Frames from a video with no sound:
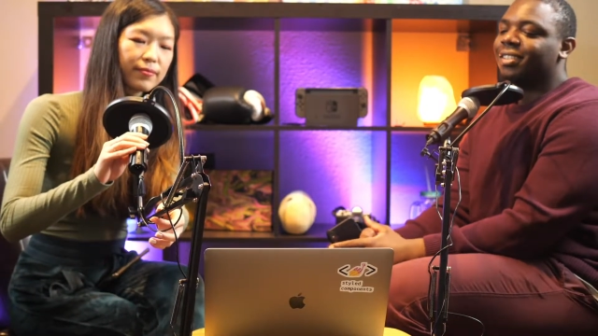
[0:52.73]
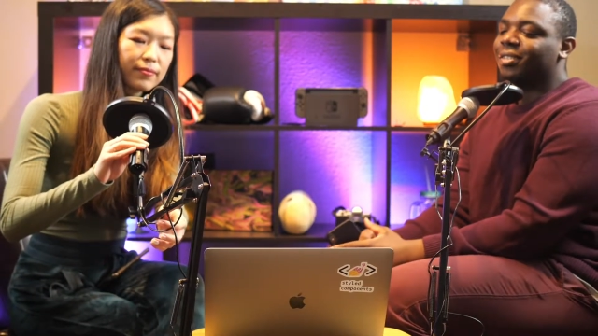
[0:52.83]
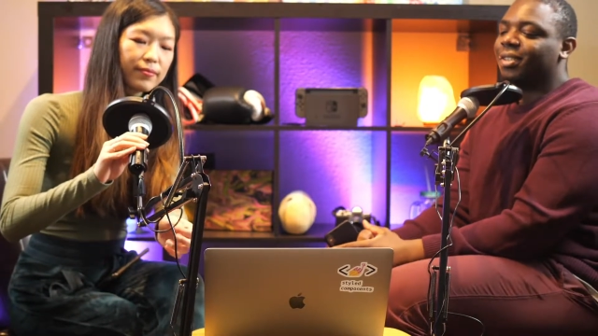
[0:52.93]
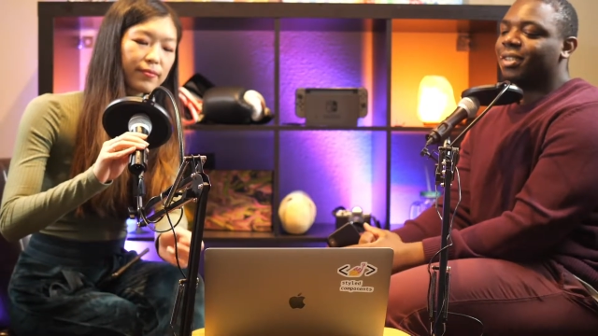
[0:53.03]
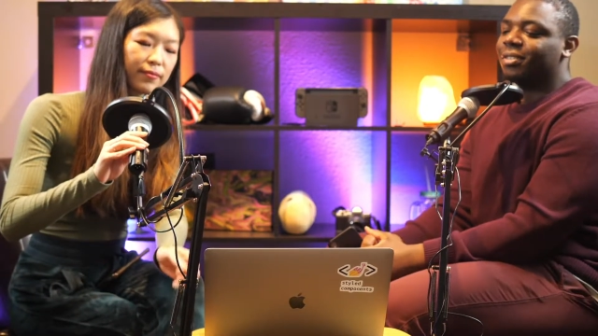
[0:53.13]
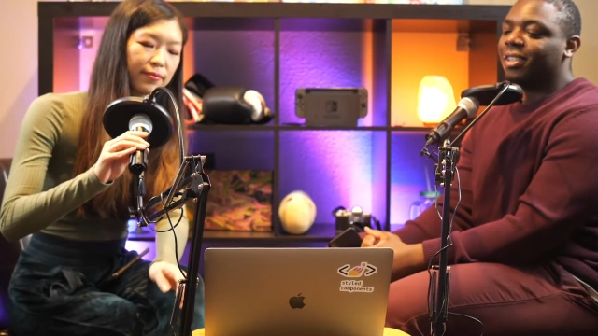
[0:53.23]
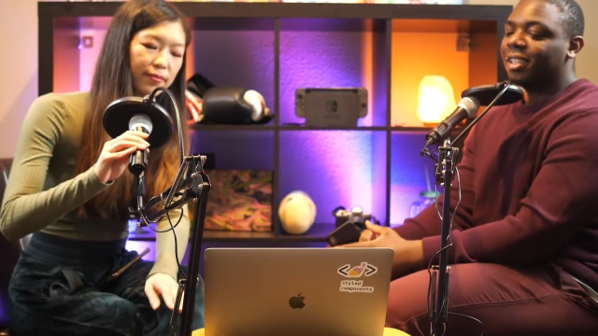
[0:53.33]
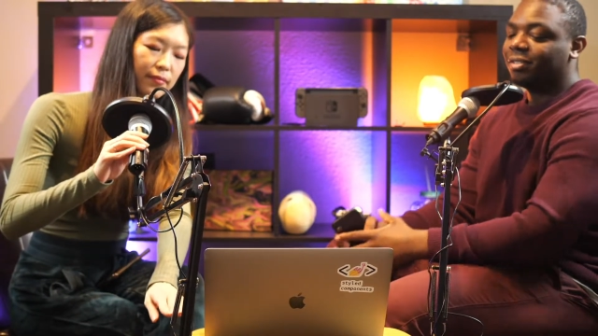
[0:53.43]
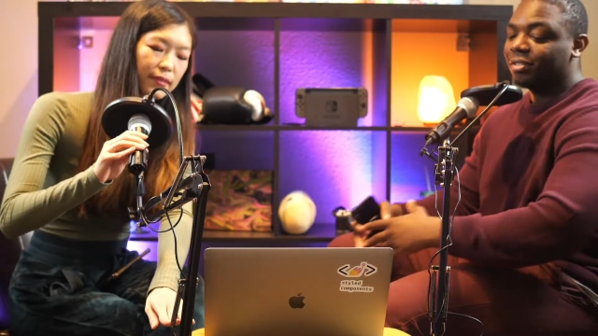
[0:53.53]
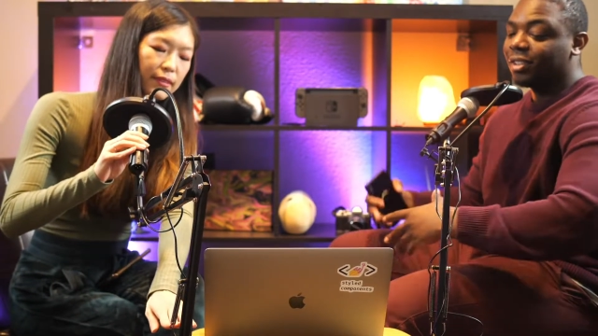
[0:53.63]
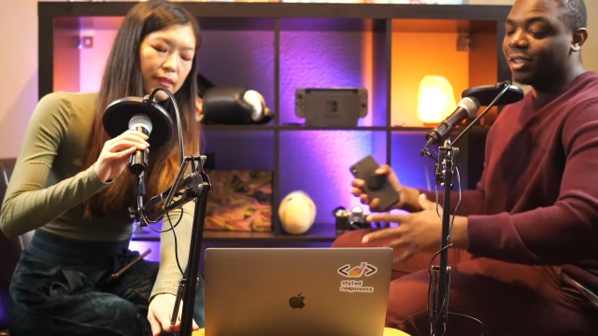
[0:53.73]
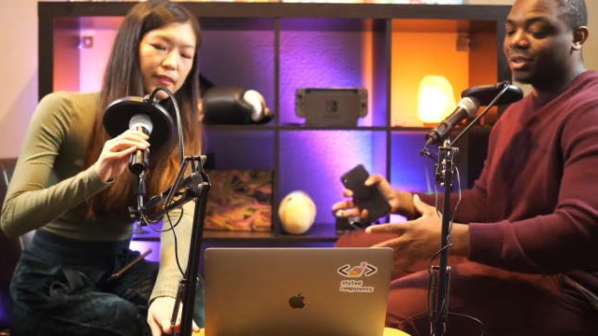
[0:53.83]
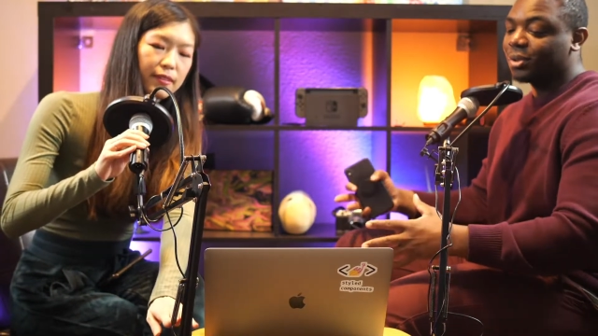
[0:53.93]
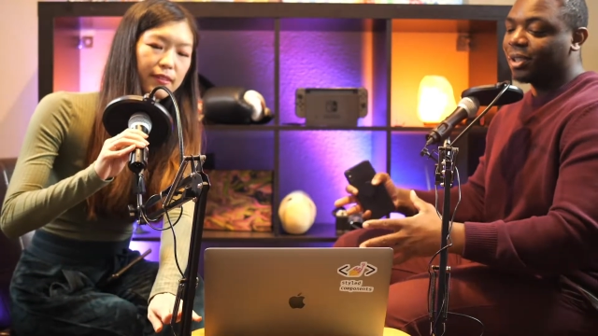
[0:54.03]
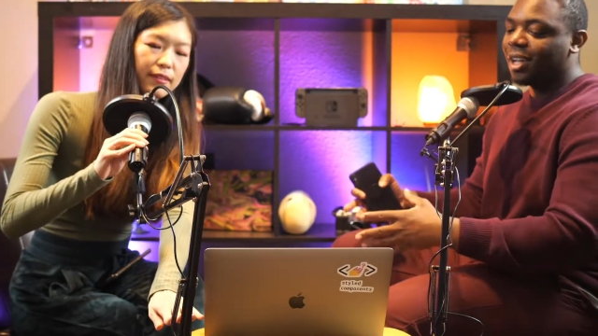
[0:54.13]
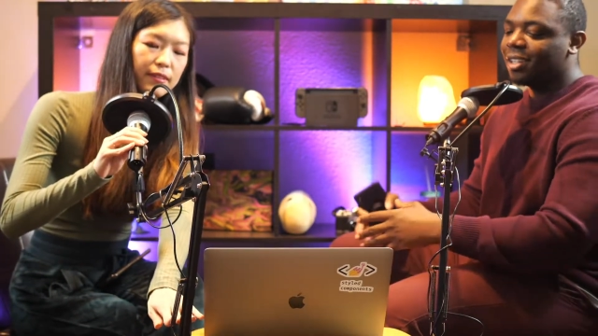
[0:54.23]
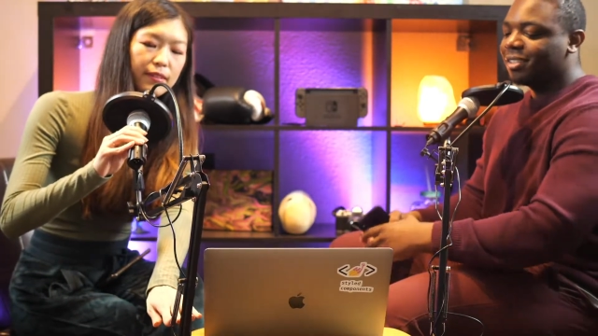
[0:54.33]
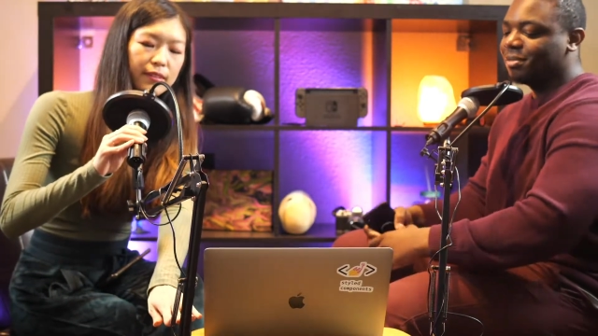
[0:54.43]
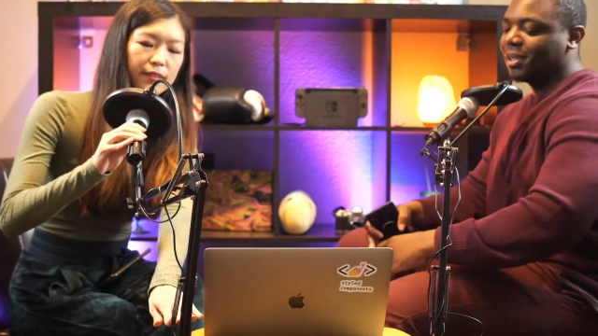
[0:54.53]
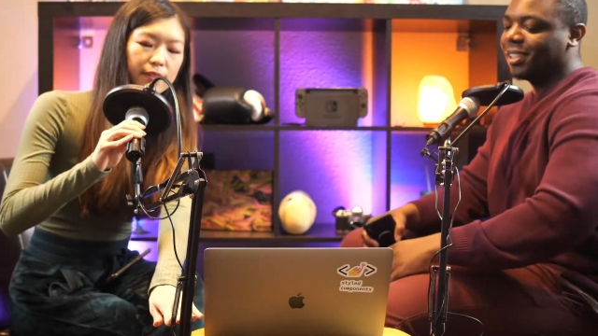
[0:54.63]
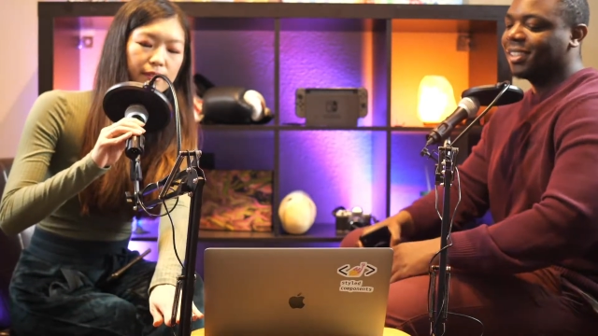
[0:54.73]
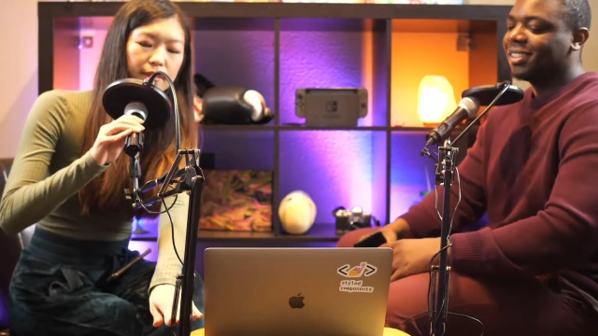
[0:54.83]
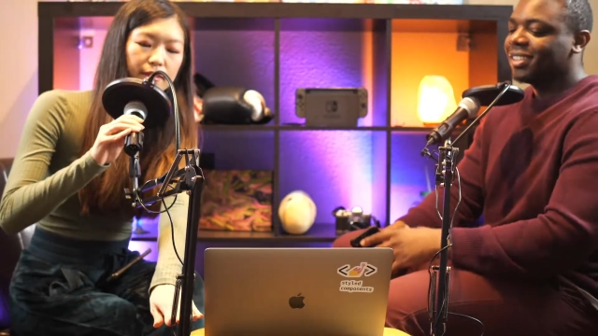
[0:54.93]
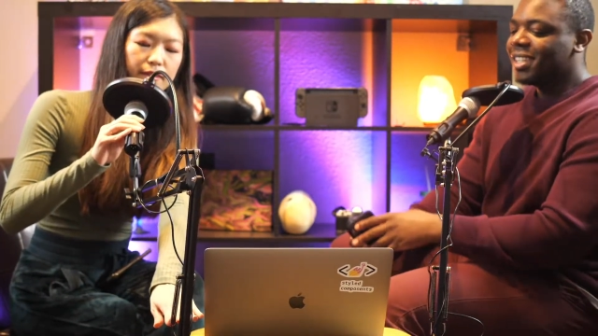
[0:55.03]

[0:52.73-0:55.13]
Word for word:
Speaker 1: Of course, we've gone through a lot, but